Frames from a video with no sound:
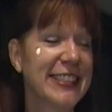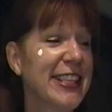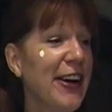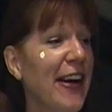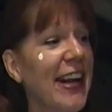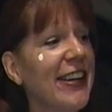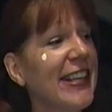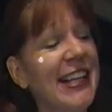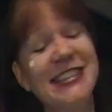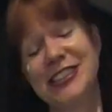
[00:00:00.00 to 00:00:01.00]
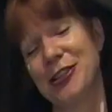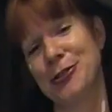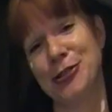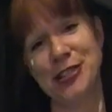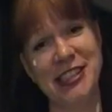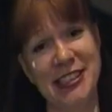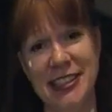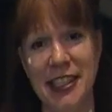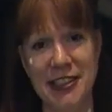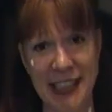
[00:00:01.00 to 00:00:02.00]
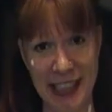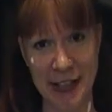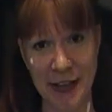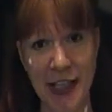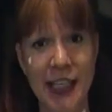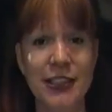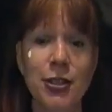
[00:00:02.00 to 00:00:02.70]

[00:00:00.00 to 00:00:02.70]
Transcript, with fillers: So, and our guests don't use these stairs either.